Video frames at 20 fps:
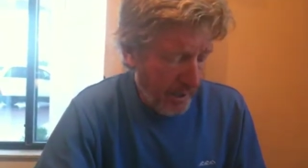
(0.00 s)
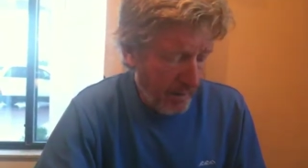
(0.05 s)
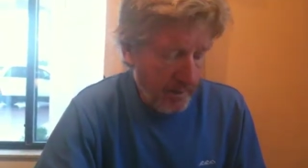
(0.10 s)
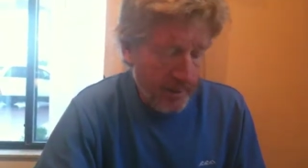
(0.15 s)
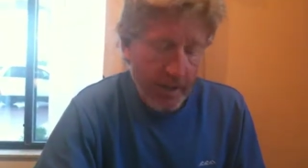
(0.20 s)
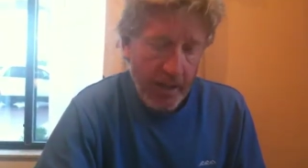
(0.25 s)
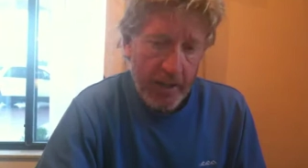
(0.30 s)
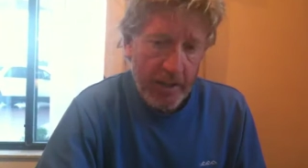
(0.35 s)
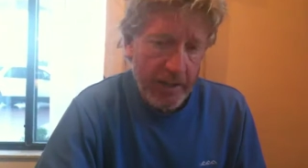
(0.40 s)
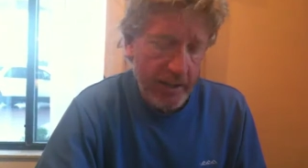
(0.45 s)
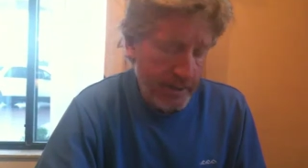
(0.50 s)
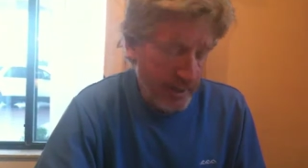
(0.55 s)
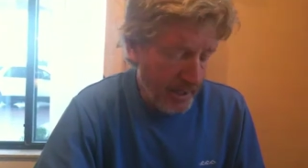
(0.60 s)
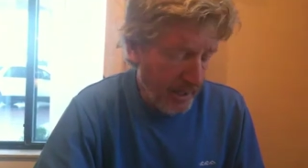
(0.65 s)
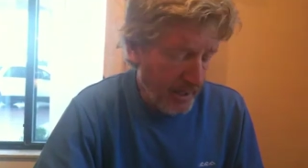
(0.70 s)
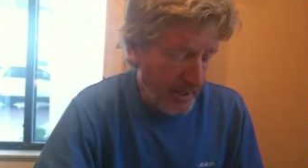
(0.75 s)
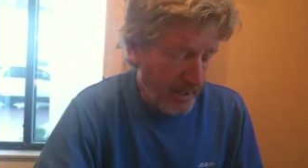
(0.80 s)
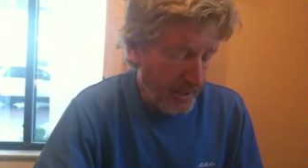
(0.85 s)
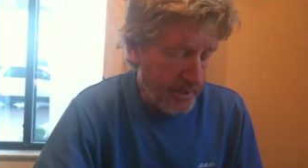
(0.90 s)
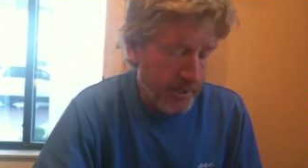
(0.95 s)
Glad to,
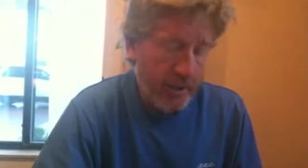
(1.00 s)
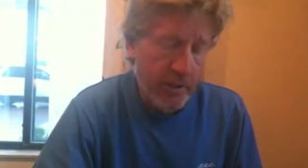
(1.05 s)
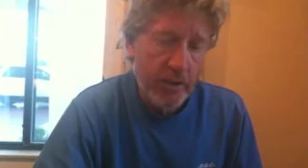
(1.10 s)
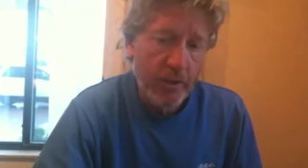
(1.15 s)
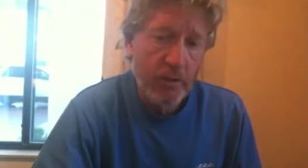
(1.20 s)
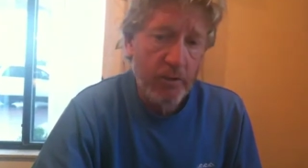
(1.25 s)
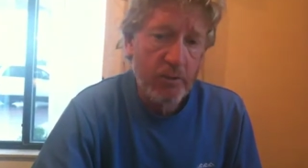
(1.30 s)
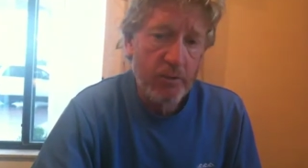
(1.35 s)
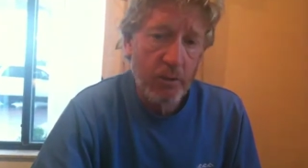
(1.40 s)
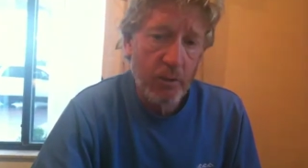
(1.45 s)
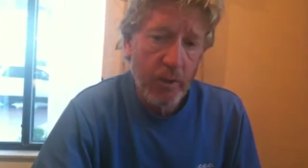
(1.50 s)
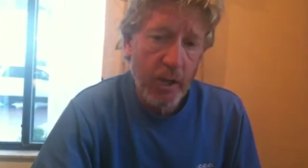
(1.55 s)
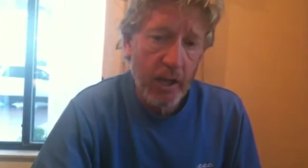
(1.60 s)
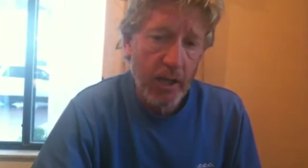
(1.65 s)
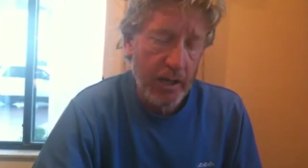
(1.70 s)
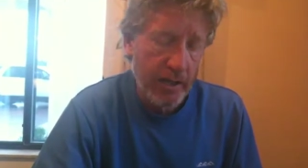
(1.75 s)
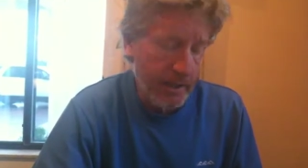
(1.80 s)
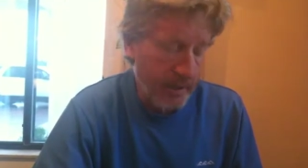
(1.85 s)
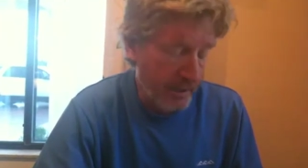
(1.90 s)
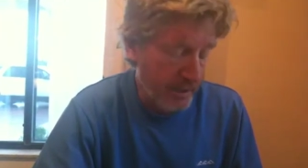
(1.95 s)
glad to see you're doing so well,
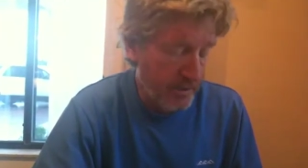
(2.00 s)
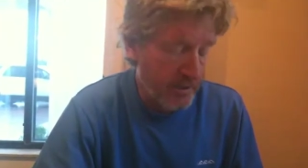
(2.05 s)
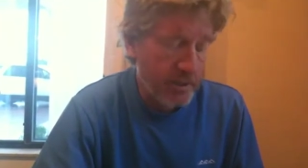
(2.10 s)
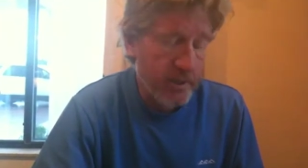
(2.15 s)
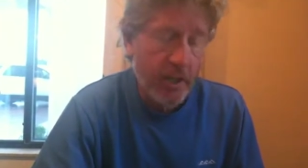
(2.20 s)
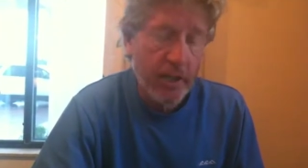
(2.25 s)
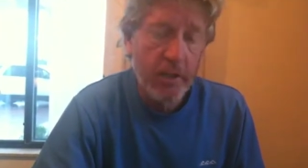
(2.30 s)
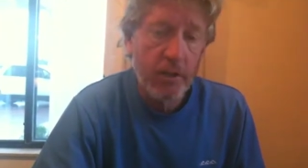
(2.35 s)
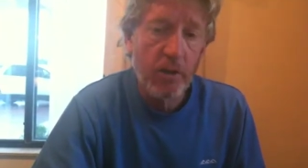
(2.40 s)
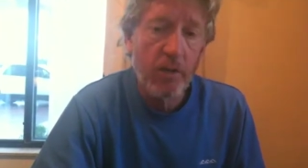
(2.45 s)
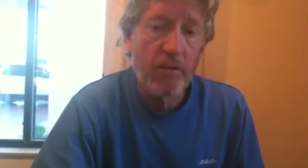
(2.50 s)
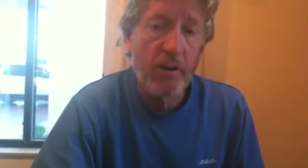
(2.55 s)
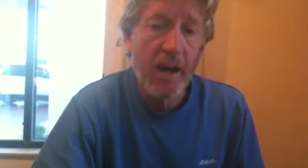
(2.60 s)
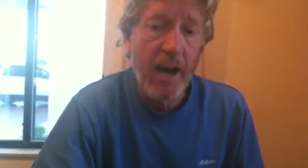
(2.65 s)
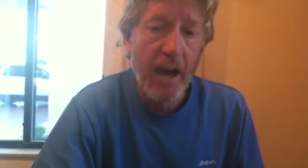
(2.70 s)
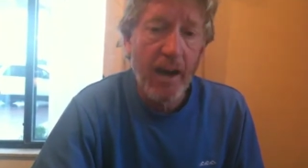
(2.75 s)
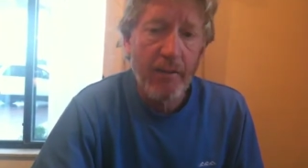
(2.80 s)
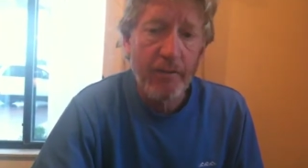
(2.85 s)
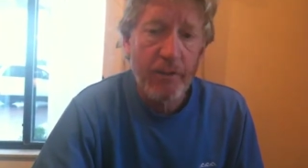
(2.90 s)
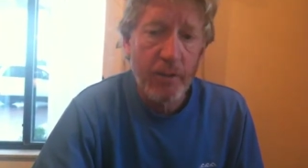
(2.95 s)
and I understand you're over
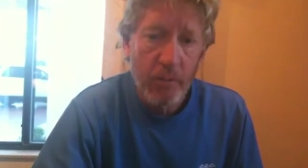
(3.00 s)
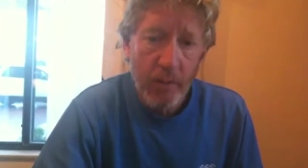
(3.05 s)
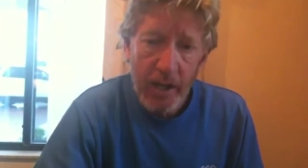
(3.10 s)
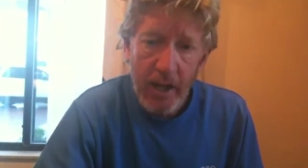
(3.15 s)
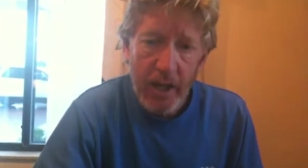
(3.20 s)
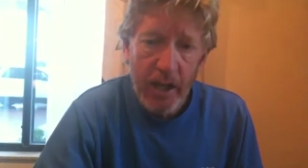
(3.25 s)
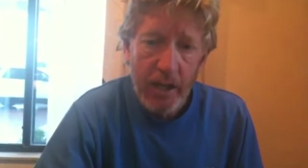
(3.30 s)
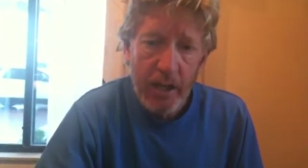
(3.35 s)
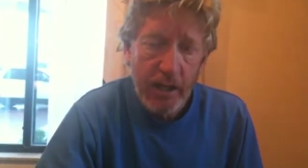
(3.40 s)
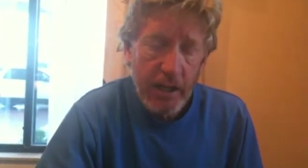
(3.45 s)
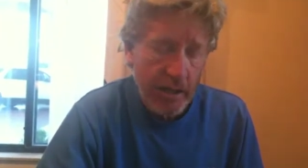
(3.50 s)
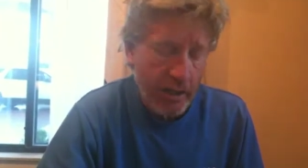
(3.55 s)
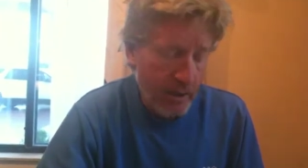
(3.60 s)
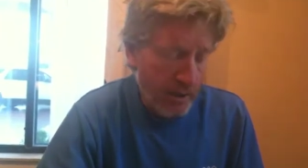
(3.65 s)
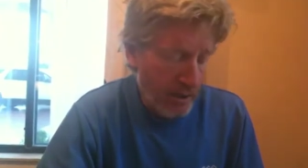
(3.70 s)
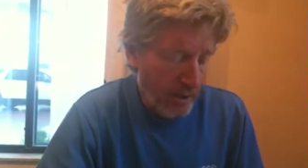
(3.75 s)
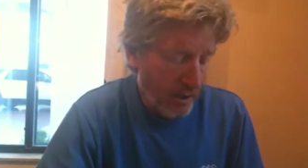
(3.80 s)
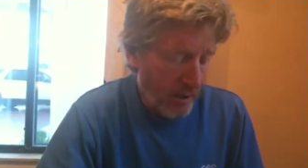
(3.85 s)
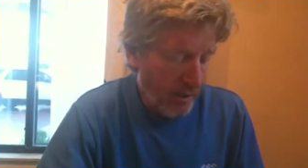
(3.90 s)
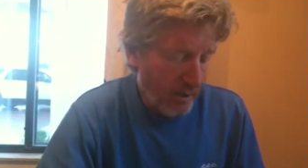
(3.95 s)
half the way.
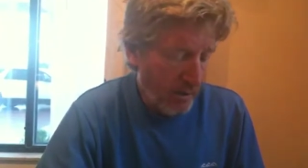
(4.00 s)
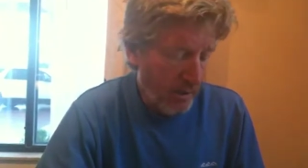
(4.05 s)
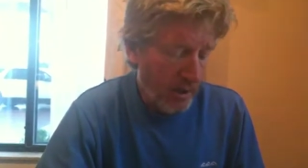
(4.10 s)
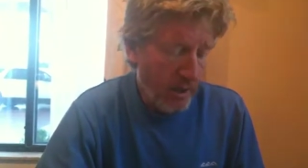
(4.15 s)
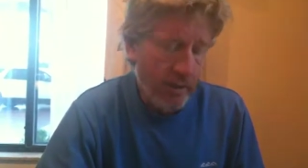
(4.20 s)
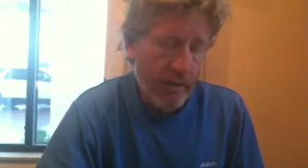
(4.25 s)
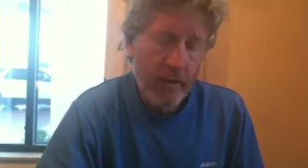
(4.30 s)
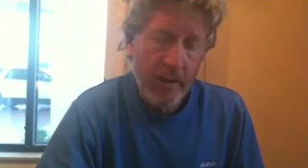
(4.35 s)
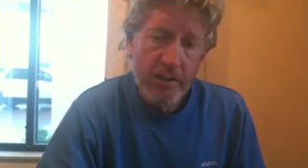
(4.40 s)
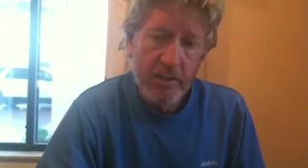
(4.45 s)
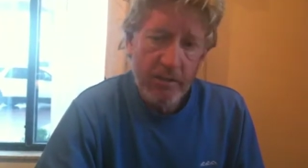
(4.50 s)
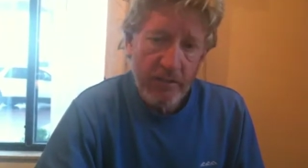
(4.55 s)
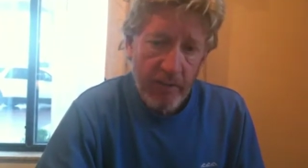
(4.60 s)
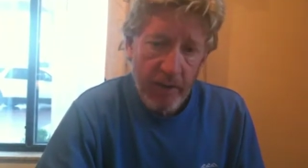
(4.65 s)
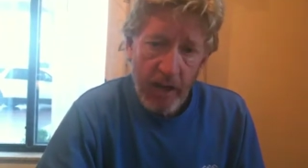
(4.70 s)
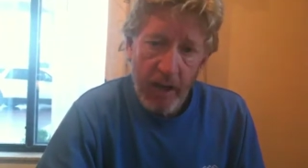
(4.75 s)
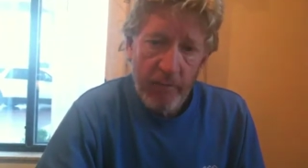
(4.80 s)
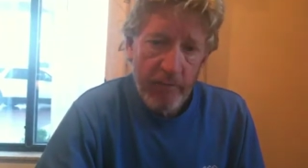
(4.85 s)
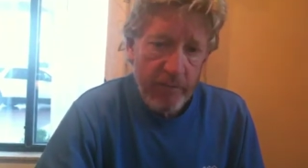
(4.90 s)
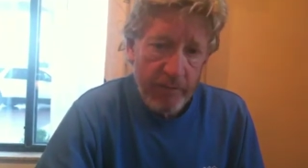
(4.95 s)
Uh,
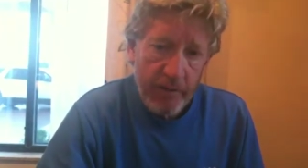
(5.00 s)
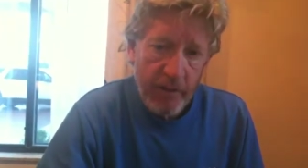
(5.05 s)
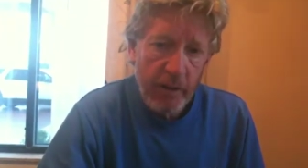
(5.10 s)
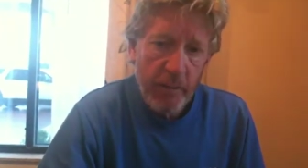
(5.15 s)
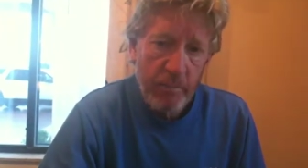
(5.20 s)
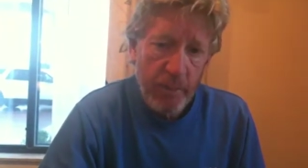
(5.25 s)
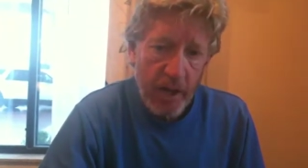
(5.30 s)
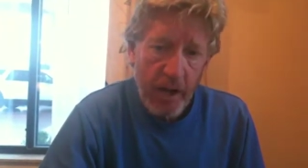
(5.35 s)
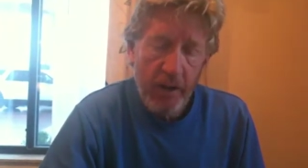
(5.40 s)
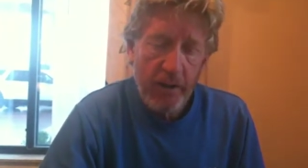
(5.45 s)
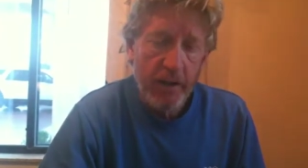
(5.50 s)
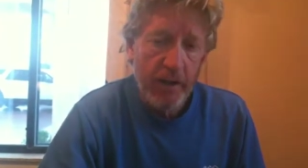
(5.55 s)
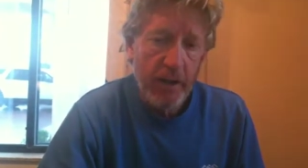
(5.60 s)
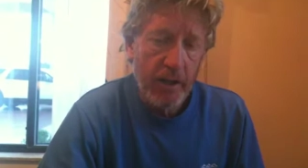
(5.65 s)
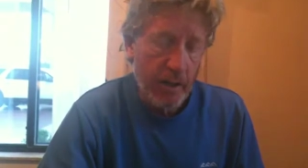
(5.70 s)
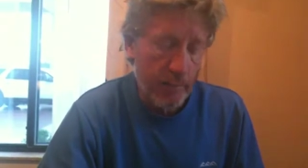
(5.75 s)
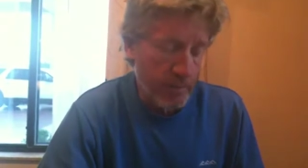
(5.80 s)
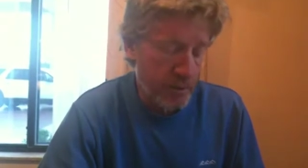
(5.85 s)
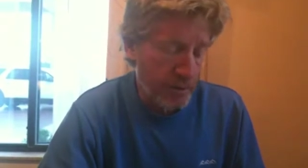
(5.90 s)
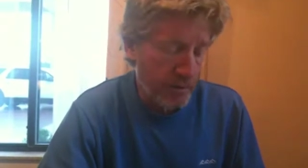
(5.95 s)
I'm very proud of you.
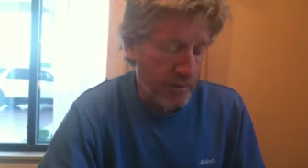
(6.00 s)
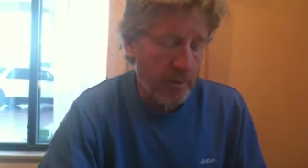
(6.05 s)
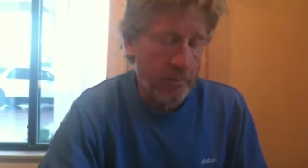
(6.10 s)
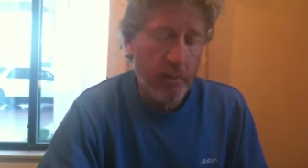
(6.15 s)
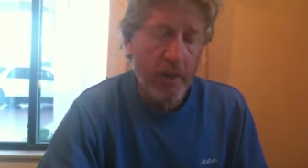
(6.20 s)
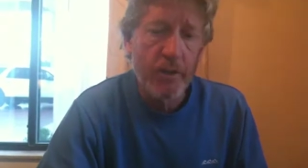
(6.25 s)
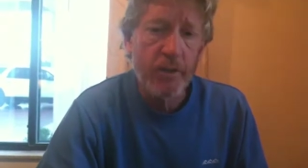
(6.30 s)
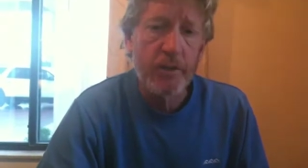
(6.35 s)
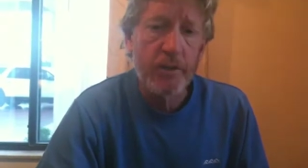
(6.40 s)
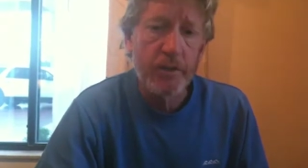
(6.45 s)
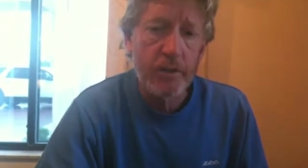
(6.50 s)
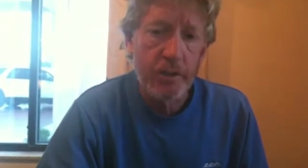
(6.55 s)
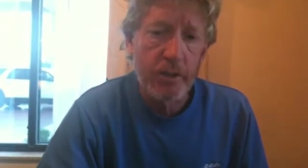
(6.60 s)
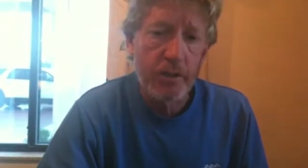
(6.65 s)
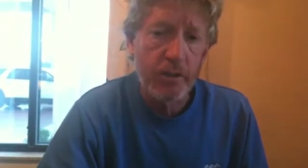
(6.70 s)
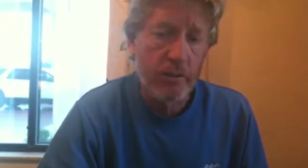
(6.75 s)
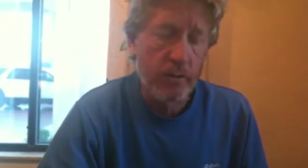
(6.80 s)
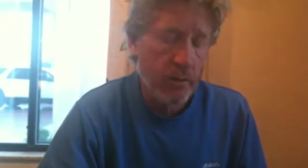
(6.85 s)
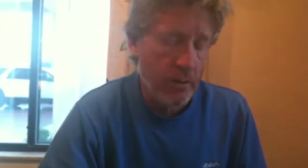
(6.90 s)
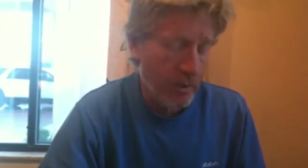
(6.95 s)
I'm sure your brother is too.